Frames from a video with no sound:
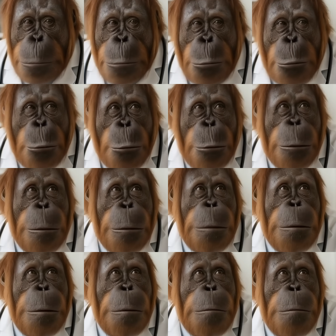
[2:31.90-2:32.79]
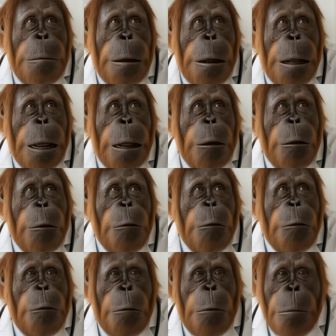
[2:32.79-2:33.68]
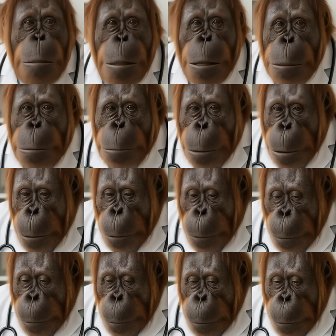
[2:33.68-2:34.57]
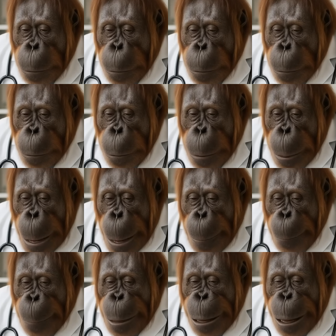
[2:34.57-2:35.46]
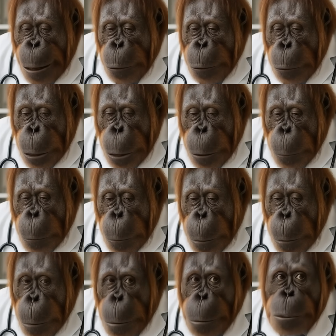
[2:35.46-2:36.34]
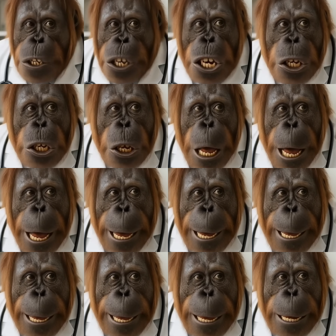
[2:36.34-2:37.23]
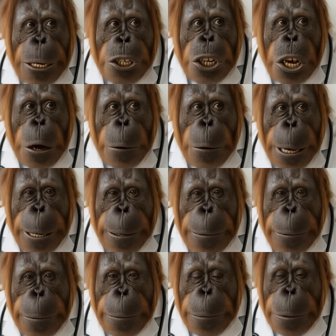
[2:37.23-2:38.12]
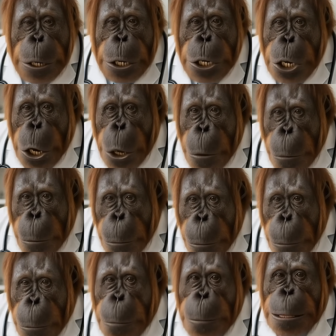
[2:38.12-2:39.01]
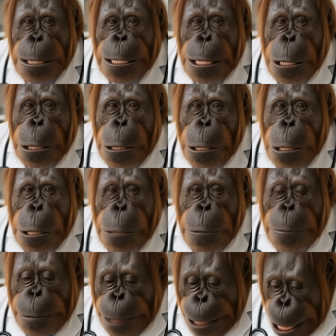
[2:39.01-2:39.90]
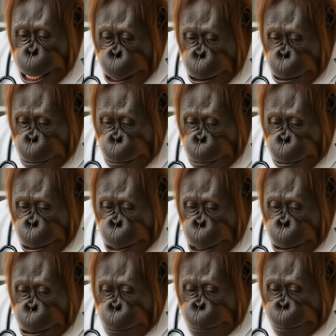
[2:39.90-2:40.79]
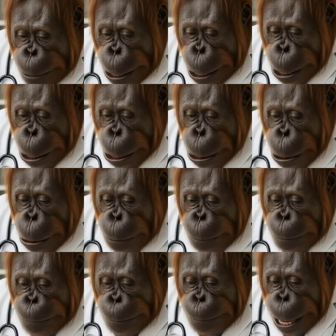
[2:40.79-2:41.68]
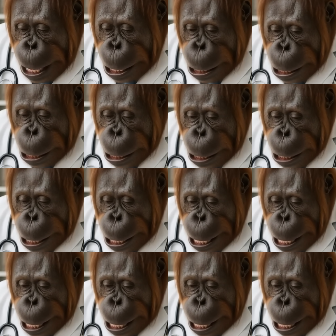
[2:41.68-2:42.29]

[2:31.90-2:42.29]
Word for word: The choice, for now, remains ours but history will not judge kindly a generation that chose superstition over science, fear over fact,